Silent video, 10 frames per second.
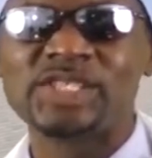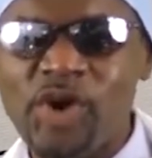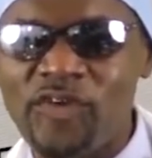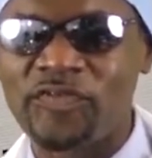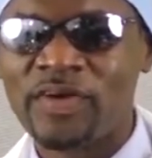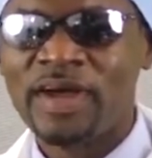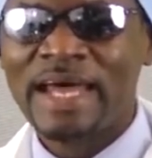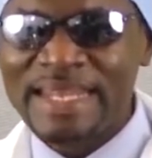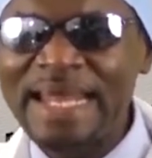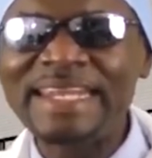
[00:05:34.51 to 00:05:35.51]
stuff
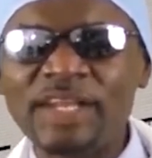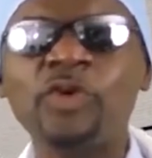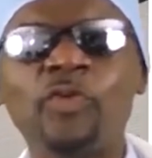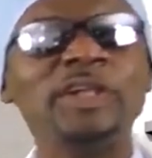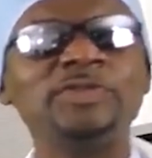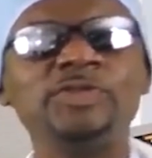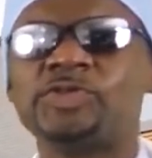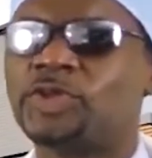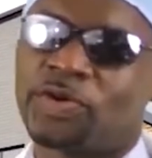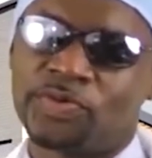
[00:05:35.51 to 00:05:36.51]
that they don't want
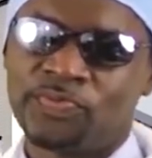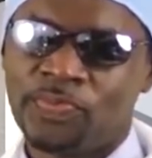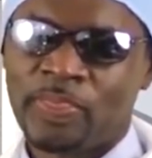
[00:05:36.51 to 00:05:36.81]
you to know.